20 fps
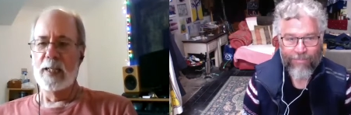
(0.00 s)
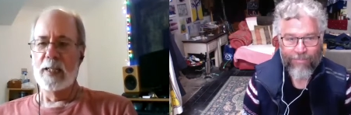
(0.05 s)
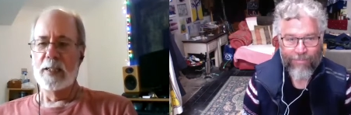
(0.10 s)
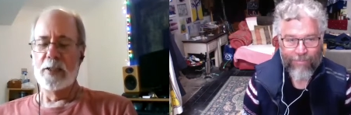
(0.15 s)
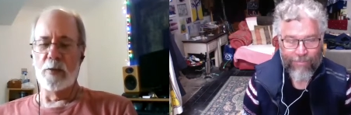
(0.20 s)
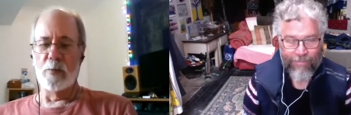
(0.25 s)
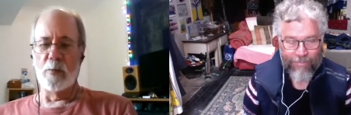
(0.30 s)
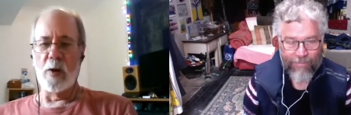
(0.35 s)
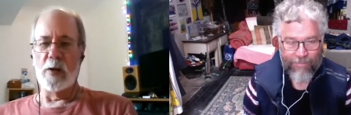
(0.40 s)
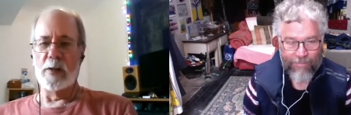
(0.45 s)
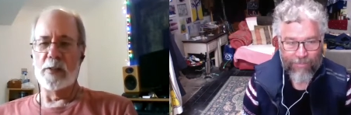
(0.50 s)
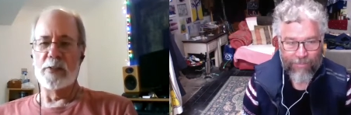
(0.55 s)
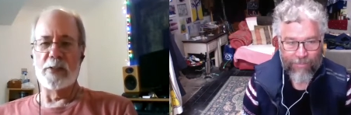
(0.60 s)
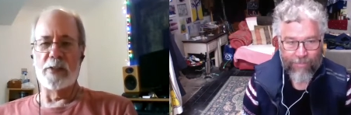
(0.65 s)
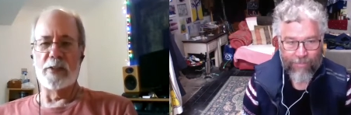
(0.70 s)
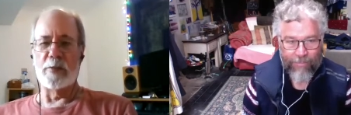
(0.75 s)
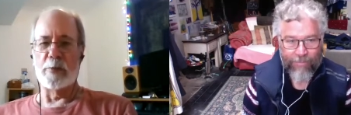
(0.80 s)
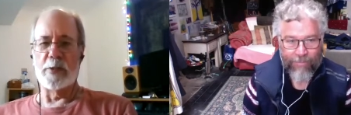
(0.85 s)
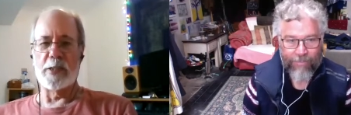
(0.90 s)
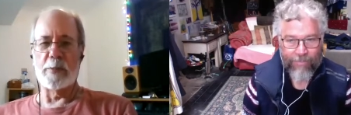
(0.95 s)

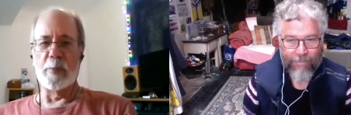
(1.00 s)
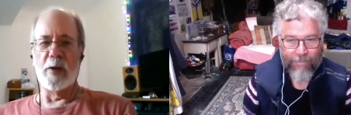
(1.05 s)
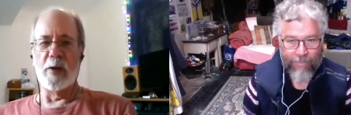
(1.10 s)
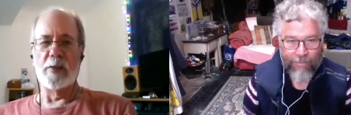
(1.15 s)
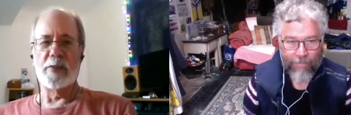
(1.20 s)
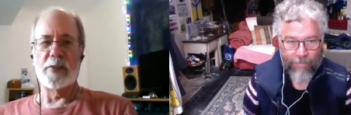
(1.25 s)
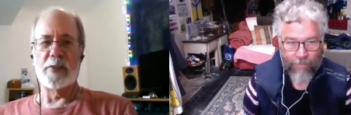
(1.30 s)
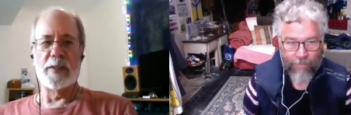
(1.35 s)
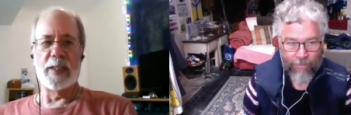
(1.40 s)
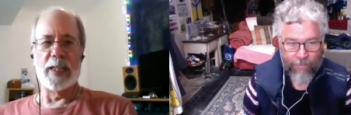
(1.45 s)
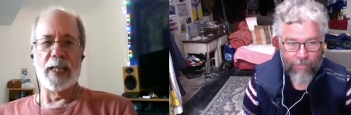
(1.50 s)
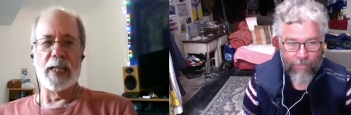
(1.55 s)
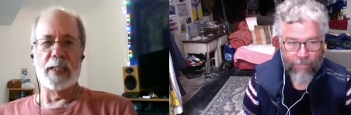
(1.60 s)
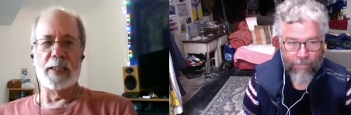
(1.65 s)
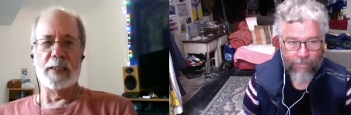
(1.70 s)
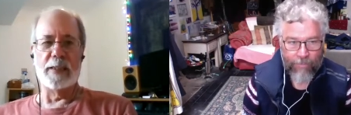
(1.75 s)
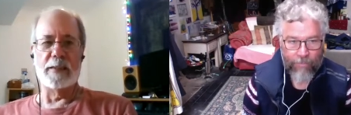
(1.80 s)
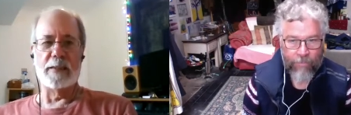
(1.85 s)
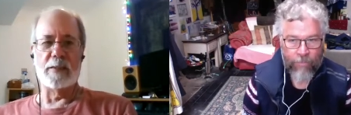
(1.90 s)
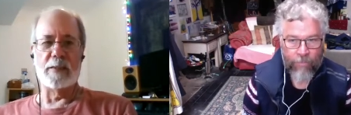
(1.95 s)
Speaker 1: Uranus's response to that
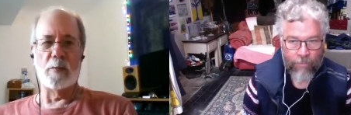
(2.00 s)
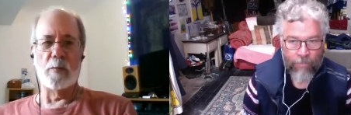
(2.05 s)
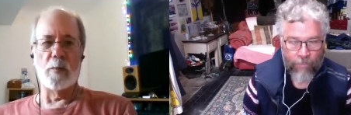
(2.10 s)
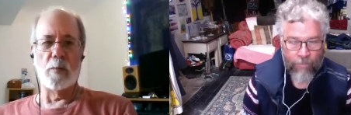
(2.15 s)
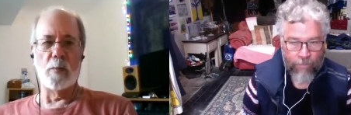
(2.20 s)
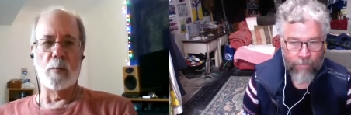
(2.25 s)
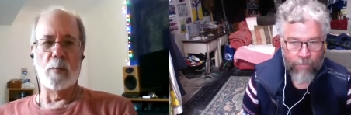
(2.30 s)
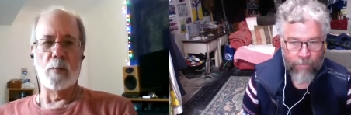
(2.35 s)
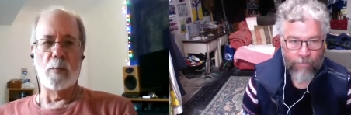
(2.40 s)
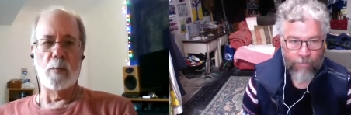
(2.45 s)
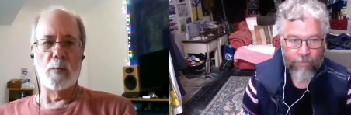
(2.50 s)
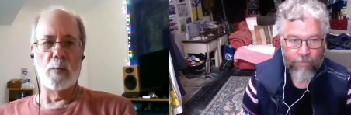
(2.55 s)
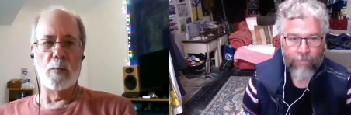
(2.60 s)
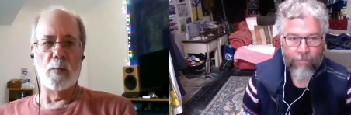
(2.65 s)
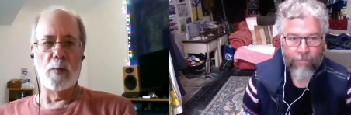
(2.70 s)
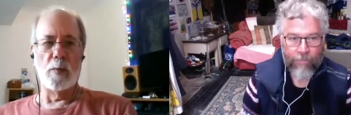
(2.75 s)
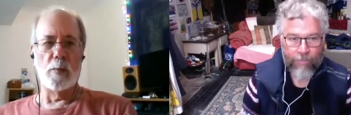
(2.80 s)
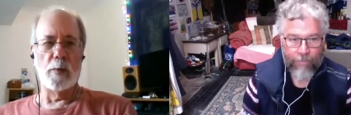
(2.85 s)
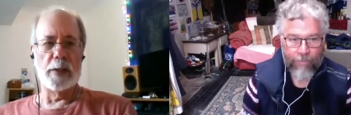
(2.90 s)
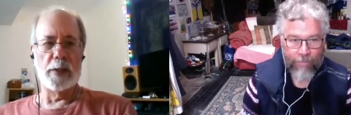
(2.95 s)
is, well,
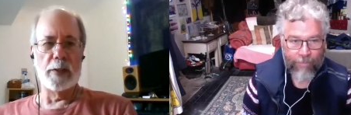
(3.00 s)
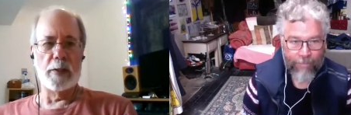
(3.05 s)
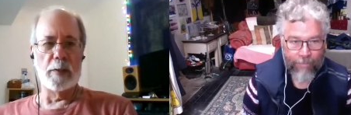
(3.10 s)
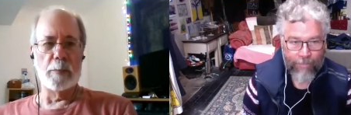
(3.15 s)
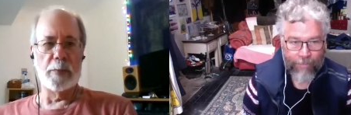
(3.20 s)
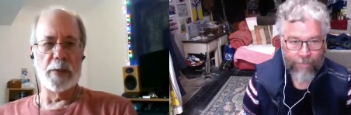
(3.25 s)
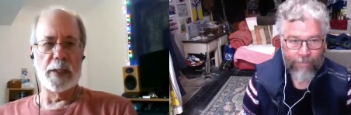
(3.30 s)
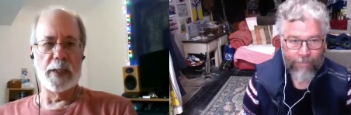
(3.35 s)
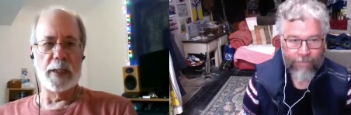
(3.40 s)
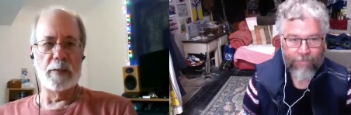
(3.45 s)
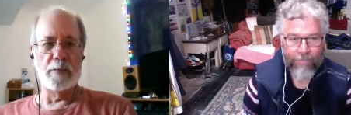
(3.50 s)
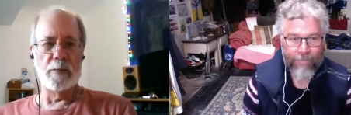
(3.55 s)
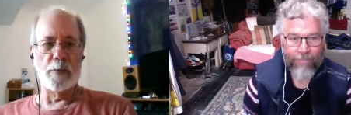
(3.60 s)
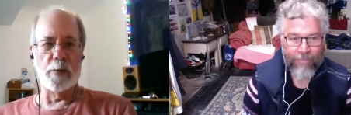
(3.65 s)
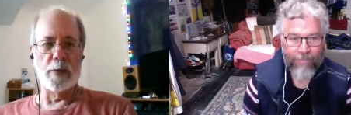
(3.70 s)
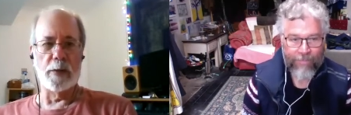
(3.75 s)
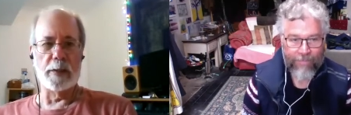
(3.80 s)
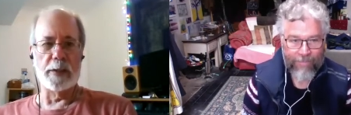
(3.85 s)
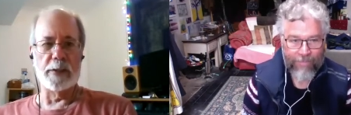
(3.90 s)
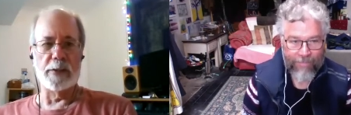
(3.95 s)
what are you complaining
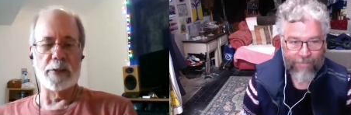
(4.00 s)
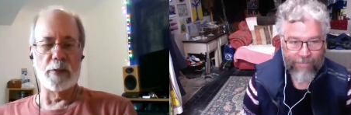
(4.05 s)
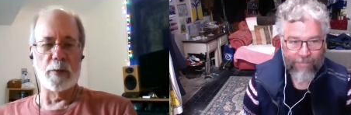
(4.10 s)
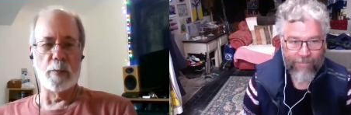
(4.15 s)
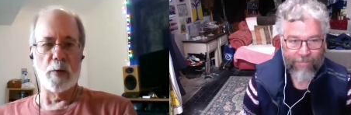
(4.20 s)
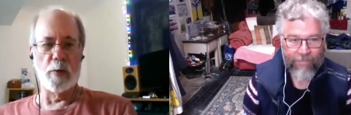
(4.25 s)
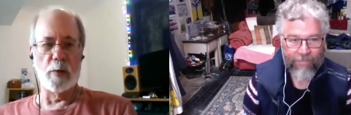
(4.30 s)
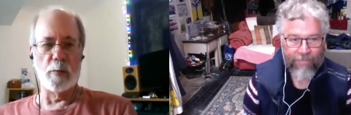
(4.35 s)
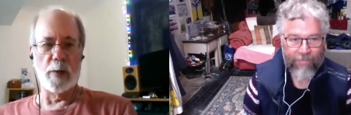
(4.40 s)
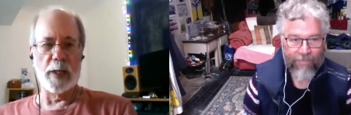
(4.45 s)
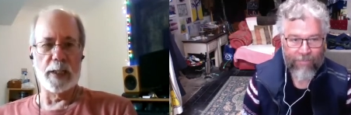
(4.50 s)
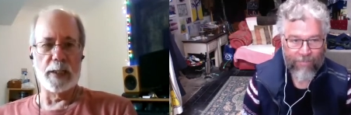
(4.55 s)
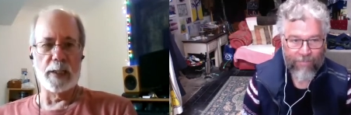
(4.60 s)
for? At least you're more awake